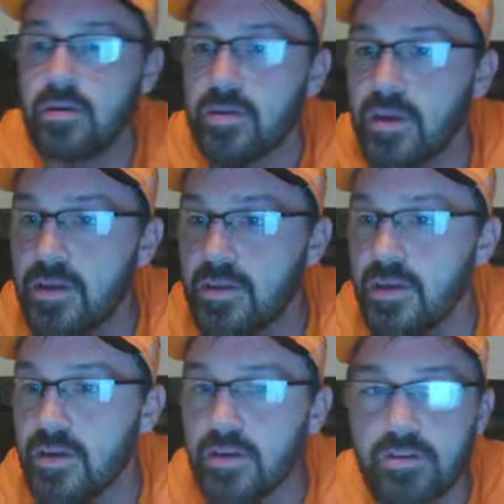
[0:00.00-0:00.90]
Okay,
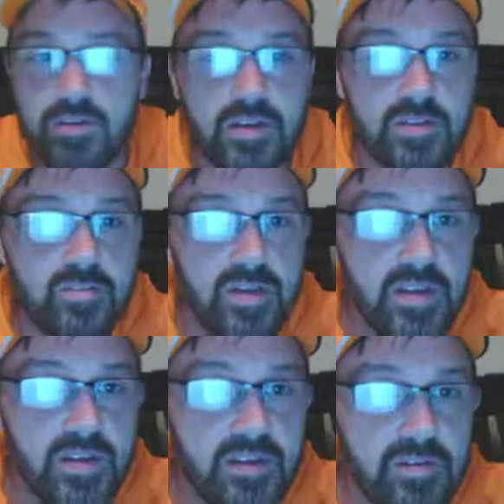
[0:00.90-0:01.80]
uh, Craig
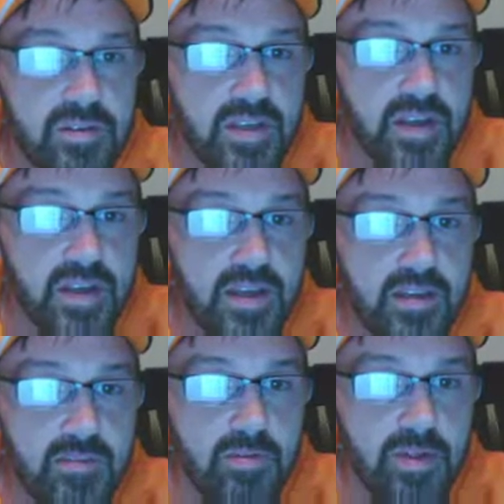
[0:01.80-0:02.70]
Smith. I don't think I had
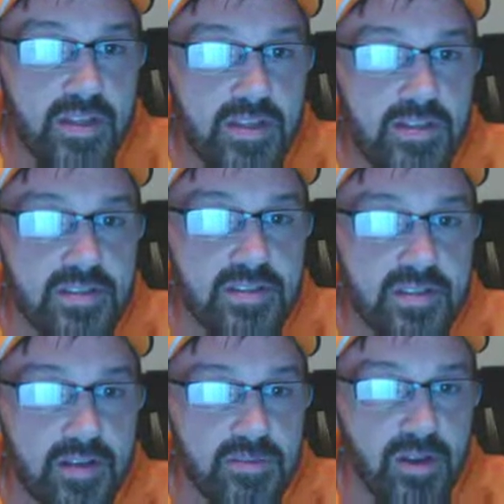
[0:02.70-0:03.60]
him on my list.
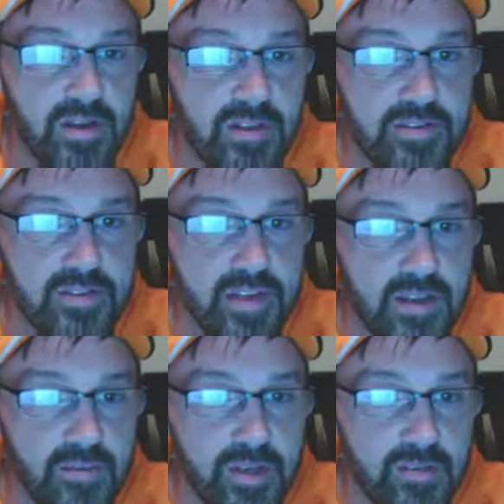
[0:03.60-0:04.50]
And I'm sorry, this is
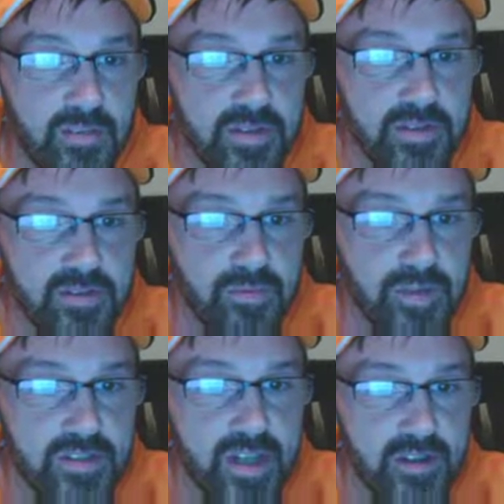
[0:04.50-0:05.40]
kind of weird, but there's a
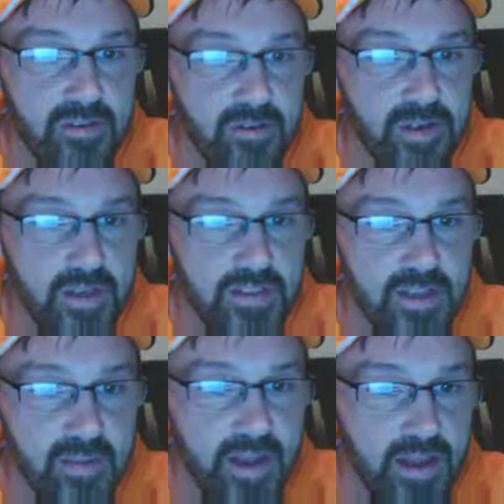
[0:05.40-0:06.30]
weird sound going on
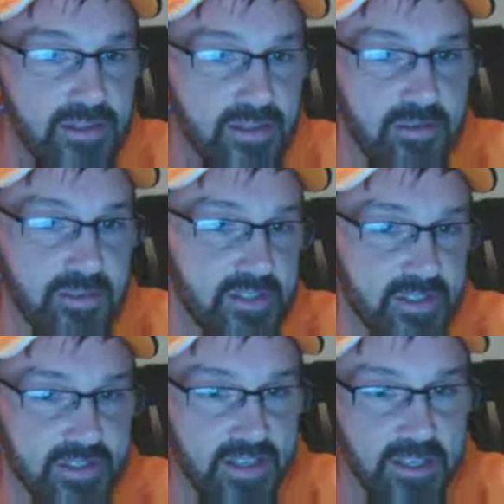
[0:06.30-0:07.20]
outside my house that almost
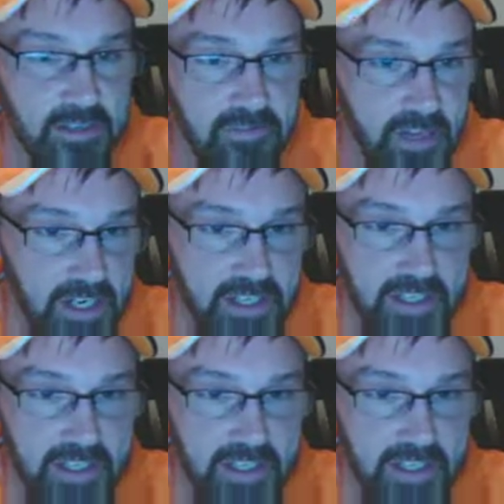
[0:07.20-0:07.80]
sounds like gunfire.